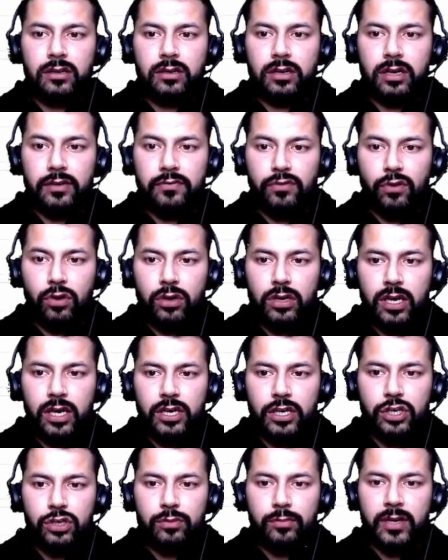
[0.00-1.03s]
default
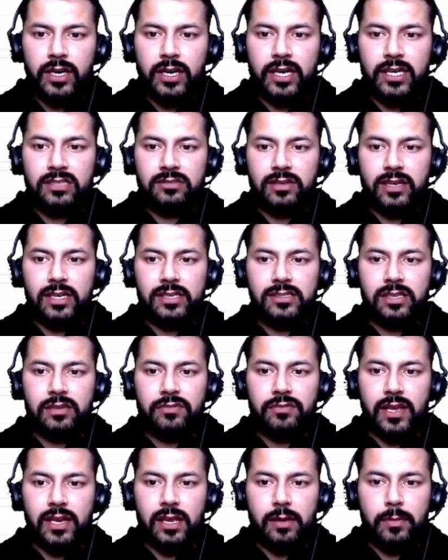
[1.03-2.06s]
argument, as well as the
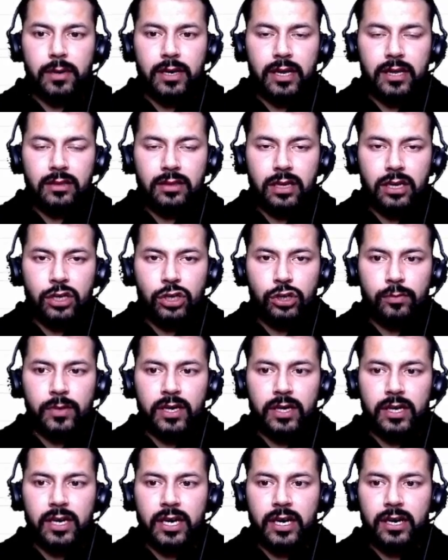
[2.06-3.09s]
variable length
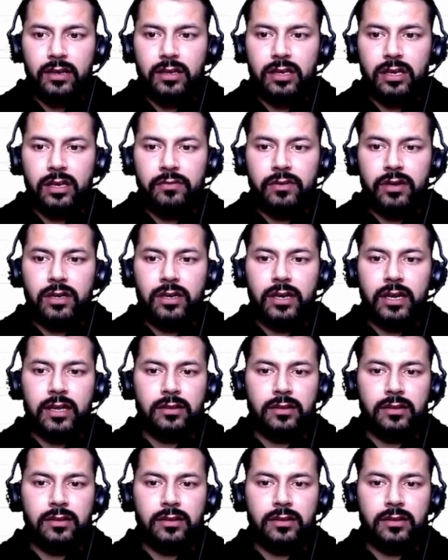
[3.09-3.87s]
argument and keyword